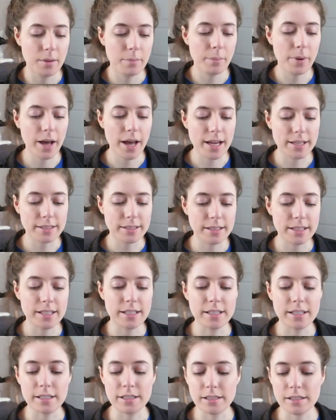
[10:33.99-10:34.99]
but
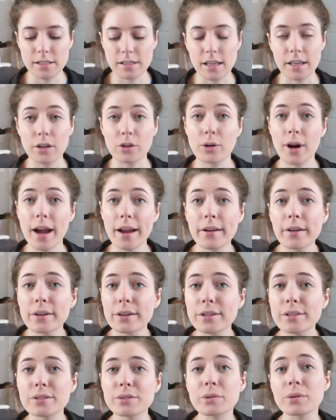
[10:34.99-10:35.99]
is like
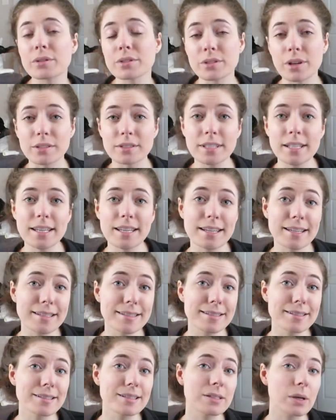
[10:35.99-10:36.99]
crackers or
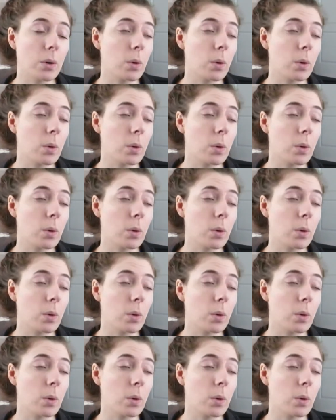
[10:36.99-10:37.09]
saltines